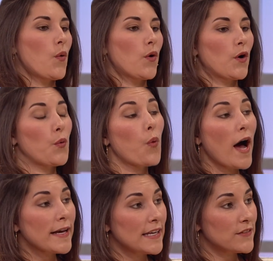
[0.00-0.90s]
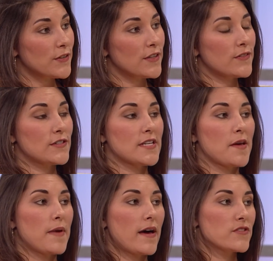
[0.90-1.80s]
or walking for the first
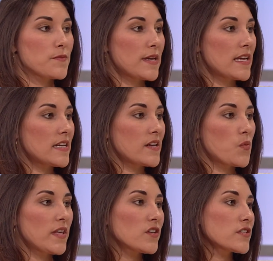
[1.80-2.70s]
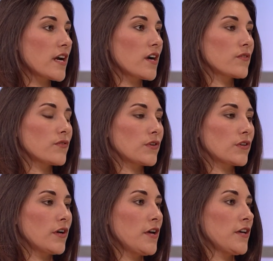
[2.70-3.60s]
time after being in a wheelchair for,